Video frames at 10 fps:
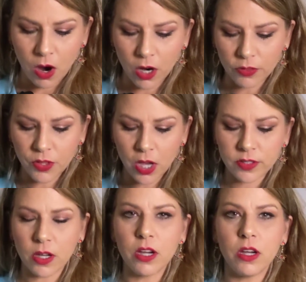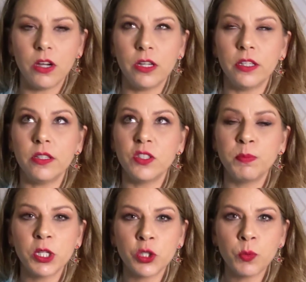our thoughts on
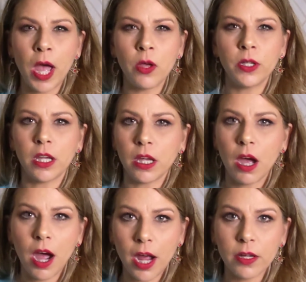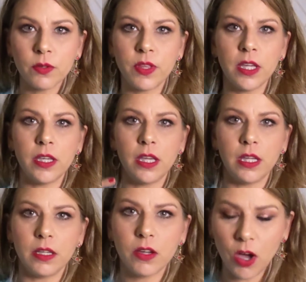spirituality, higher
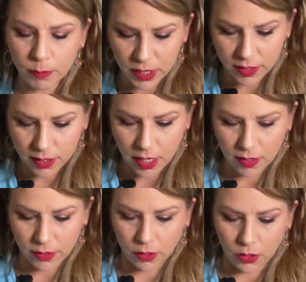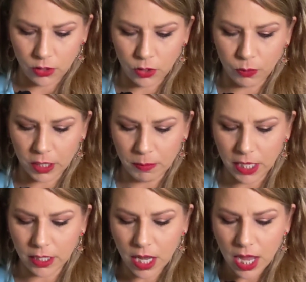thinking, coming together, you know what I
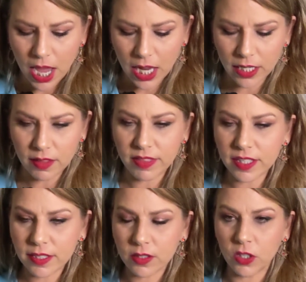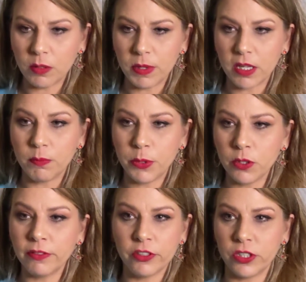mean? And this is going to be a
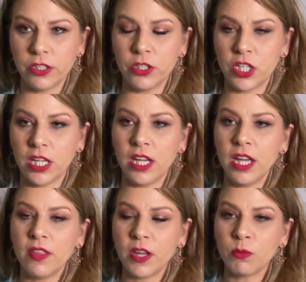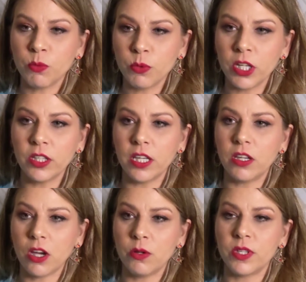beautiful energy that really
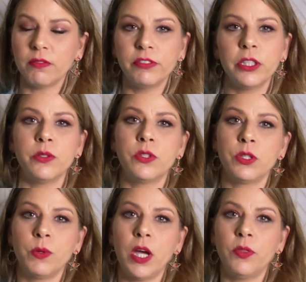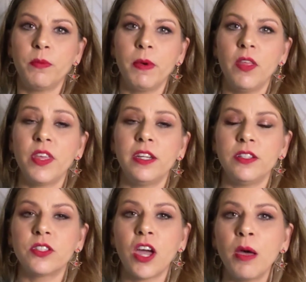goes and flows throughout the month. And
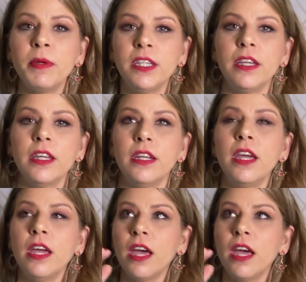it's coming in